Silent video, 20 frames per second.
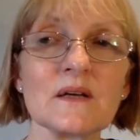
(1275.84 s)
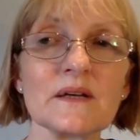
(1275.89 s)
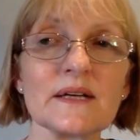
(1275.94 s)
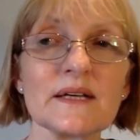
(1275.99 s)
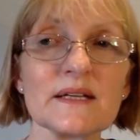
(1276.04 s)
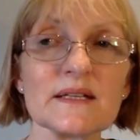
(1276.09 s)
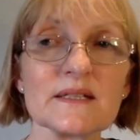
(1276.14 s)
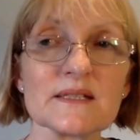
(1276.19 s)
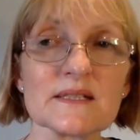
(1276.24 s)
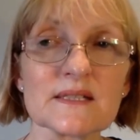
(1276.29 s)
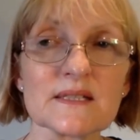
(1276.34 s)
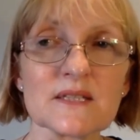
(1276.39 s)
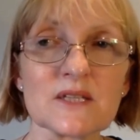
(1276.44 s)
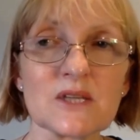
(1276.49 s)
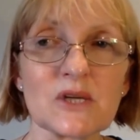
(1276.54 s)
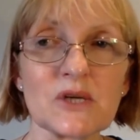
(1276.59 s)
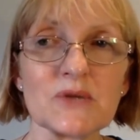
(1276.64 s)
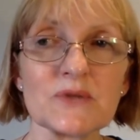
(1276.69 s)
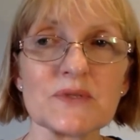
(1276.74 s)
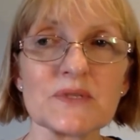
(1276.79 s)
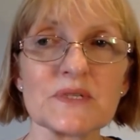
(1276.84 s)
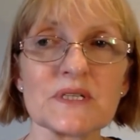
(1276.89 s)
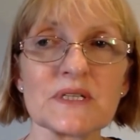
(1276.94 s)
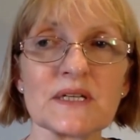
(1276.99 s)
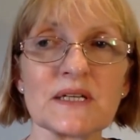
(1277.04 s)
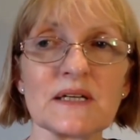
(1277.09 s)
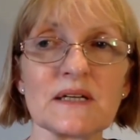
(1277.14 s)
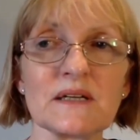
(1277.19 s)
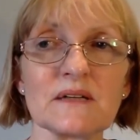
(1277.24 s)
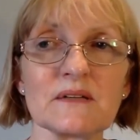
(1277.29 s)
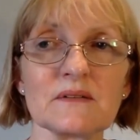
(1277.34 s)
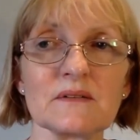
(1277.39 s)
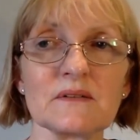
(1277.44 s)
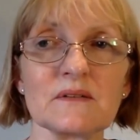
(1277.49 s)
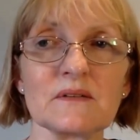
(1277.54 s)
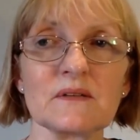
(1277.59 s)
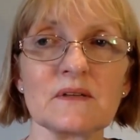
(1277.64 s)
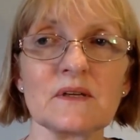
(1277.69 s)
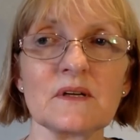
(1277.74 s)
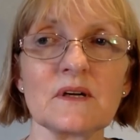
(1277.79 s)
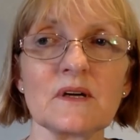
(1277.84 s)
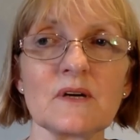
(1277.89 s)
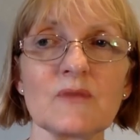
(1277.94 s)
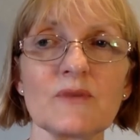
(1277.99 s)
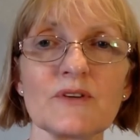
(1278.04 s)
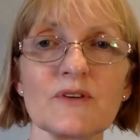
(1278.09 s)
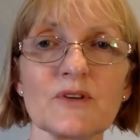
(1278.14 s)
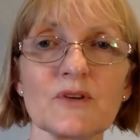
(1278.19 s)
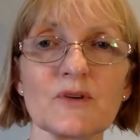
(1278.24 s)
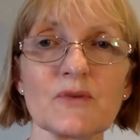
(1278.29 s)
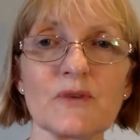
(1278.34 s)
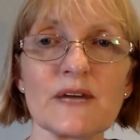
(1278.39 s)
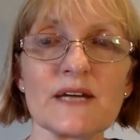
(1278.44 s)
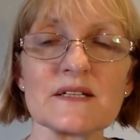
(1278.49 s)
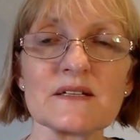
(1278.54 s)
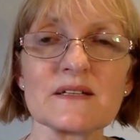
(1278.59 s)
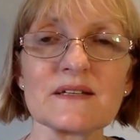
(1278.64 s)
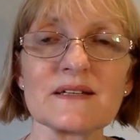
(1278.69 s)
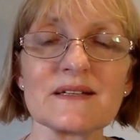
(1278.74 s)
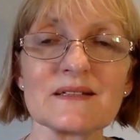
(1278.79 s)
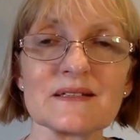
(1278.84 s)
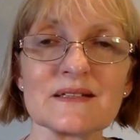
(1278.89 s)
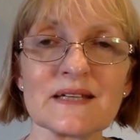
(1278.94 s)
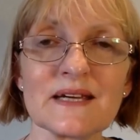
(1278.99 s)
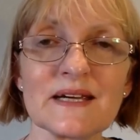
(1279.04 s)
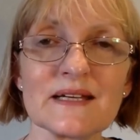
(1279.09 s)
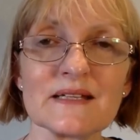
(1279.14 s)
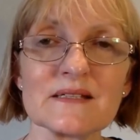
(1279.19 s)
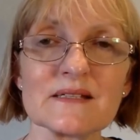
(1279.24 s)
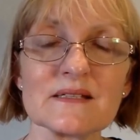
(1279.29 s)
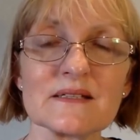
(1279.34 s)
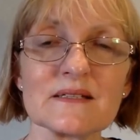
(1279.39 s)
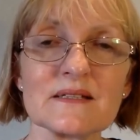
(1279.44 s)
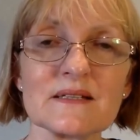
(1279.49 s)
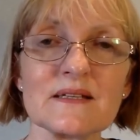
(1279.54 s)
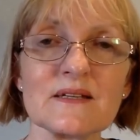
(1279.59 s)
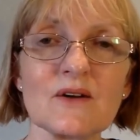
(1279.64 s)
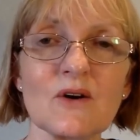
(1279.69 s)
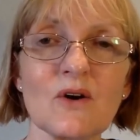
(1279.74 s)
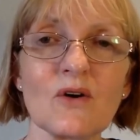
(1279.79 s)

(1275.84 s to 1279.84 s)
it slows down with a greater intensity